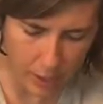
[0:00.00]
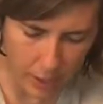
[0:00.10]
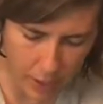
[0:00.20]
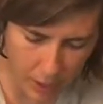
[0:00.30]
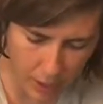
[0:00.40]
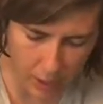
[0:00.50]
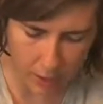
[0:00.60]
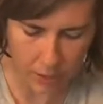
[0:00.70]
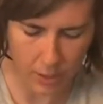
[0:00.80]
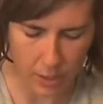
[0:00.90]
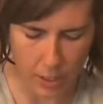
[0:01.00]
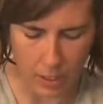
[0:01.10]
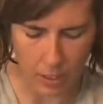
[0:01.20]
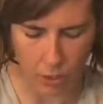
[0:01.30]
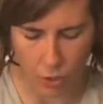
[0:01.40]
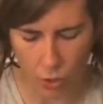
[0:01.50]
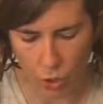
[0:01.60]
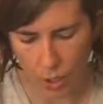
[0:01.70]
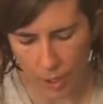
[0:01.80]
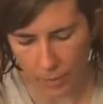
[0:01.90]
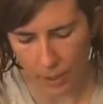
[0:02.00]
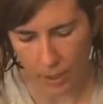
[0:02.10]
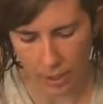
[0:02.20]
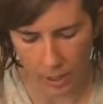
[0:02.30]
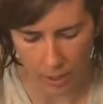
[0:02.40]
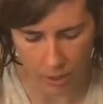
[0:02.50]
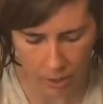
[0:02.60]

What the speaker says: think this is like incredibly thick.